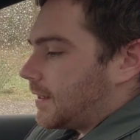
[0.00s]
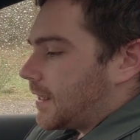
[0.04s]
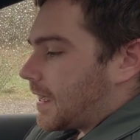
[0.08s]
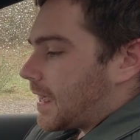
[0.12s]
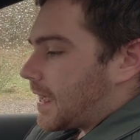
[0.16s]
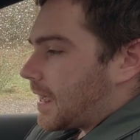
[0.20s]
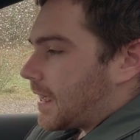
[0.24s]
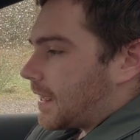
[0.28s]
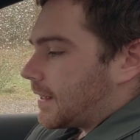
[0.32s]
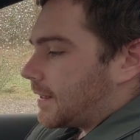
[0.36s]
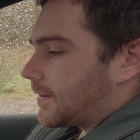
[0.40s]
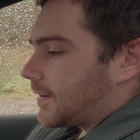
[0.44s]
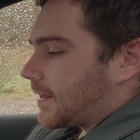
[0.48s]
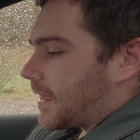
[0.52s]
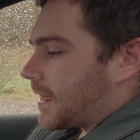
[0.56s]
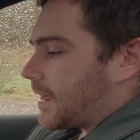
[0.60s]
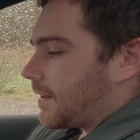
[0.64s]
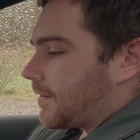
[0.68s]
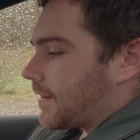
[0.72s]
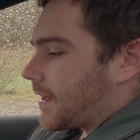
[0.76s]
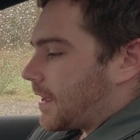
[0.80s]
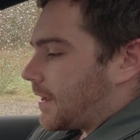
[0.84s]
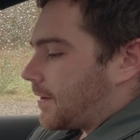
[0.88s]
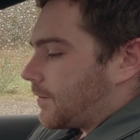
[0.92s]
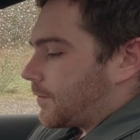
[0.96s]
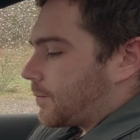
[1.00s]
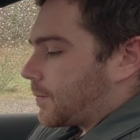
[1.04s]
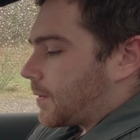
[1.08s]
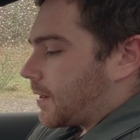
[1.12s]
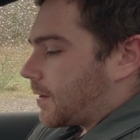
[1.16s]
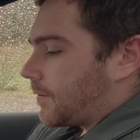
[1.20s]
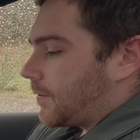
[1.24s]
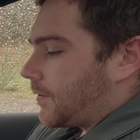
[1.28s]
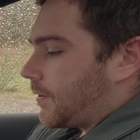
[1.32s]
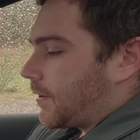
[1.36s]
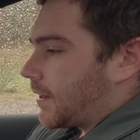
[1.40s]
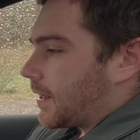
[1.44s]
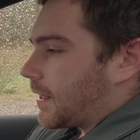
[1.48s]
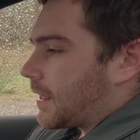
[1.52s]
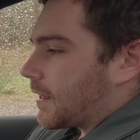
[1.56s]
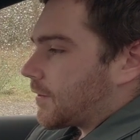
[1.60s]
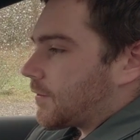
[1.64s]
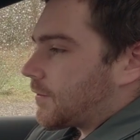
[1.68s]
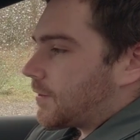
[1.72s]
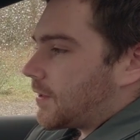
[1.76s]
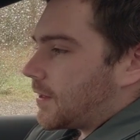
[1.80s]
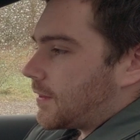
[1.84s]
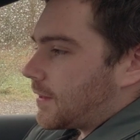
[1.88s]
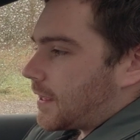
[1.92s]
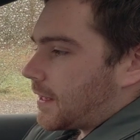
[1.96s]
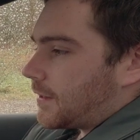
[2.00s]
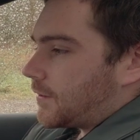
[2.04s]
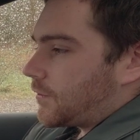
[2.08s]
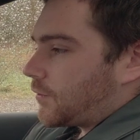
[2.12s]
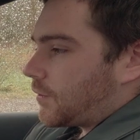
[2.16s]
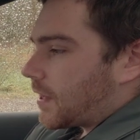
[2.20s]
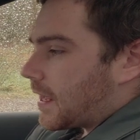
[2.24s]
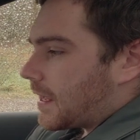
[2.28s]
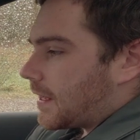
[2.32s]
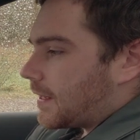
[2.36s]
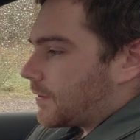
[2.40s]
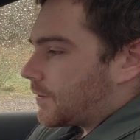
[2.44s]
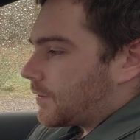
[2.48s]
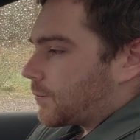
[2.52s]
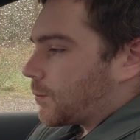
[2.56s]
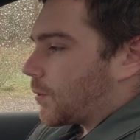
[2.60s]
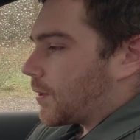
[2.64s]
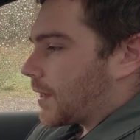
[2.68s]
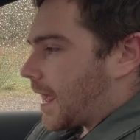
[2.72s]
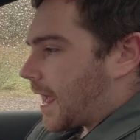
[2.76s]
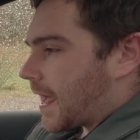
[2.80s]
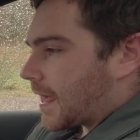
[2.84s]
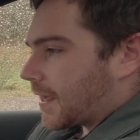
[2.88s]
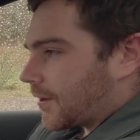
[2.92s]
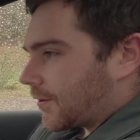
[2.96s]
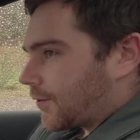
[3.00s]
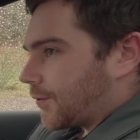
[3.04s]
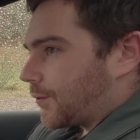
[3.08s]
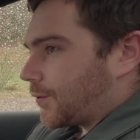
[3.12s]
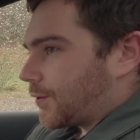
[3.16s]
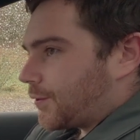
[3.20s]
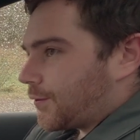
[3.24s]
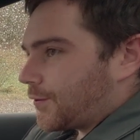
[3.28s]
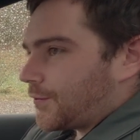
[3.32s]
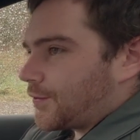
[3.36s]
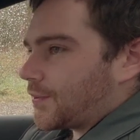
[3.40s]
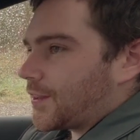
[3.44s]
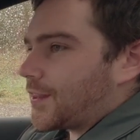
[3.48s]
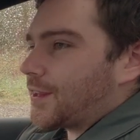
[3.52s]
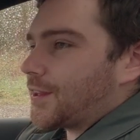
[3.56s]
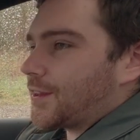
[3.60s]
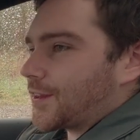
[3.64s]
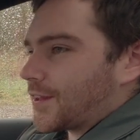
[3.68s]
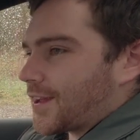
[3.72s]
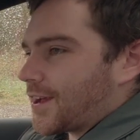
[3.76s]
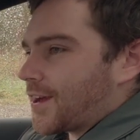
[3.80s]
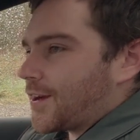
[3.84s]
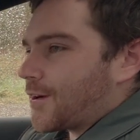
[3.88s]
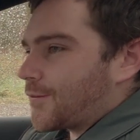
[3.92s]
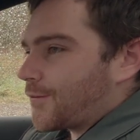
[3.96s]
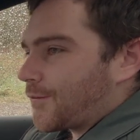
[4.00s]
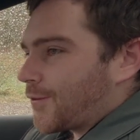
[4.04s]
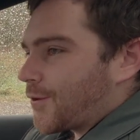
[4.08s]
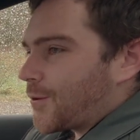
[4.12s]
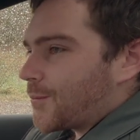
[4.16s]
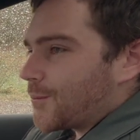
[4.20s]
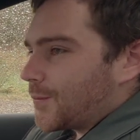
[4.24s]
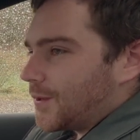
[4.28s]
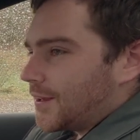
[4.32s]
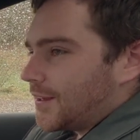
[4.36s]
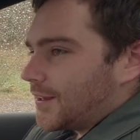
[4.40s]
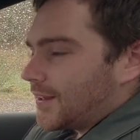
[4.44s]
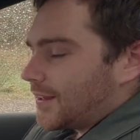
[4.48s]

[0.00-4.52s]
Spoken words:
and at that as well, you can actually then change what angle you see the car from.